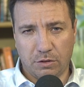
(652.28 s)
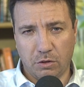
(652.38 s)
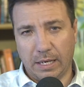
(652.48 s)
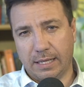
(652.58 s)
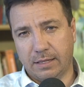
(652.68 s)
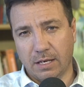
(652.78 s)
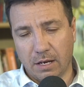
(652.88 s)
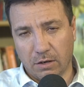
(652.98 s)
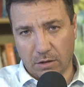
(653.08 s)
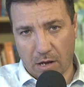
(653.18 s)

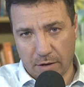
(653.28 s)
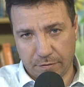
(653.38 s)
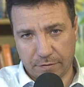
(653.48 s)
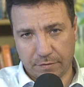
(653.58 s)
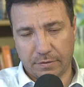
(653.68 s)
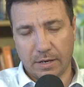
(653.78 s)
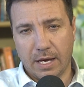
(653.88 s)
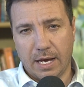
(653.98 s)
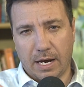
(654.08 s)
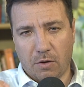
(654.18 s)
eternal life.
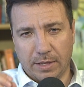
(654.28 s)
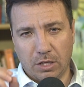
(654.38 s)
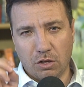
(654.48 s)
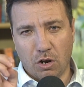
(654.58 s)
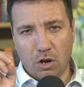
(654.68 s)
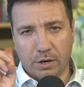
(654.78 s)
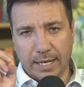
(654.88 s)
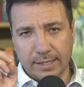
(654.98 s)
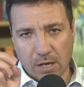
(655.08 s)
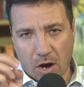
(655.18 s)
And I want you to look in
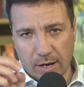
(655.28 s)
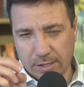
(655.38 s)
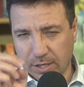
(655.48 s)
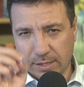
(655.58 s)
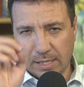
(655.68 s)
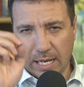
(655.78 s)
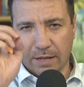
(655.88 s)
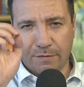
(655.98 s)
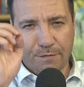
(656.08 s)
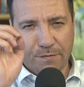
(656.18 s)
his eyes. You can see that
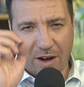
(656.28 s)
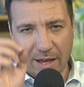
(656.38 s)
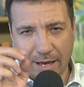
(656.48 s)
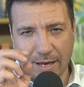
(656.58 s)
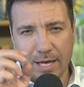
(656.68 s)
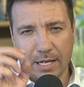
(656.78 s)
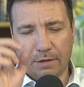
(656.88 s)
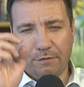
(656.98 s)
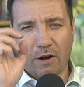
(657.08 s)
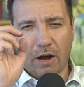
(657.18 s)
fire
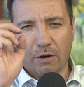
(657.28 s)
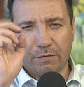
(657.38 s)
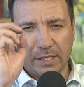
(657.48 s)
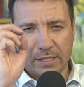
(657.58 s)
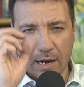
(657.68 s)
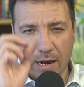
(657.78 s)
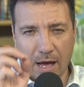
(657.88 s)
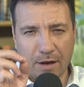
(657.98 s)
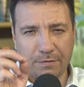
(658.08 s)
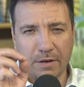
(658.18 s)
of his
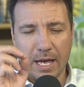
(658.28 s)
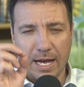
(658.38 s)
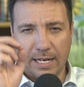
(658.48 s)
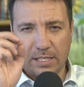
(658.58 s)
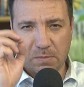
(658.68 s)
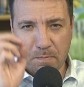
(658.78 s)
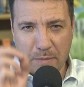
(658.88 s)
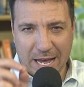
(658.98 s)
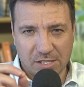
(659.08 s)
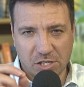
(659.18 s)
love and his
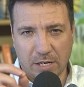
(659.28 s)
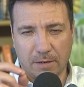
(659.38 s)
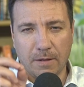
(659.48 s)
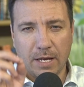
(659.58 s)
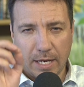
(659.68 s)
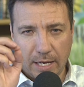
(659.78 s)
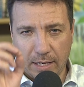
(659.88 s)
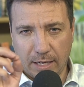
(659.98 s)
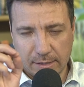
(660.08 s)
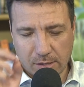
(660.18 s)
passion
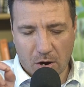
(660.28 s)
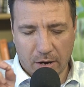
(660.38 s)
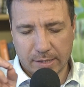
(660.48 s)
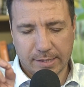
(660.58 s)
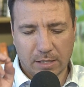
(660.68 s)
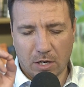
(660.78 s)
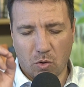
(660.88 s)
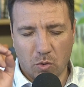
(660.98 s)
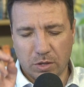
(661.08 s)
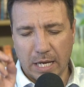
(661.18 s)
in his eyes. And so,
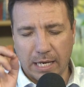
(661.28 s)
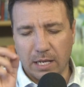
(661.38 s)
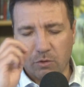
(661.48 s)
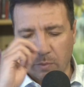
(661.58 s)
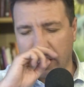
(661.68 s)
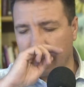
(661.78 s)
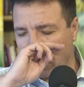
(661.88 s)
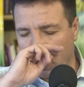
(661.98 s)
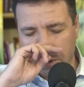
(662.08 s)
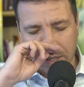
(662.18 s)
Lord, thank you that we
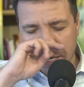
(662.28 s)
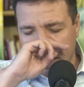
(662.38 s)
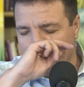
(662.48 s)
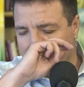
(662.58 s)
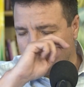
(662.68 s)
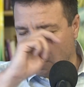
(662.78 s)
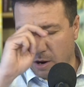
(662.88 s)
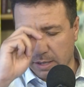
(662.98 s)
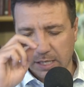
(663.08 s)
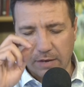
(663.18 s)
can look into your
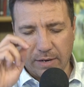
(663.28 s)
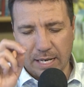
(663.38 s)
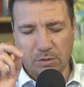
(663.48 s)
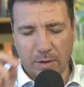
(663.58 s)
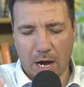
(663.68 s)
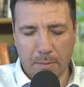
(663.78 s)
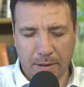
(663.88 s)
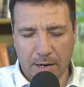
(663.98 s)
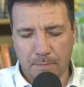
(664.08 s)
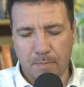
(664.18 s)
eyes even as we
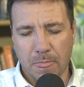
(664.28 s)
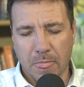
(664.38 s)
open up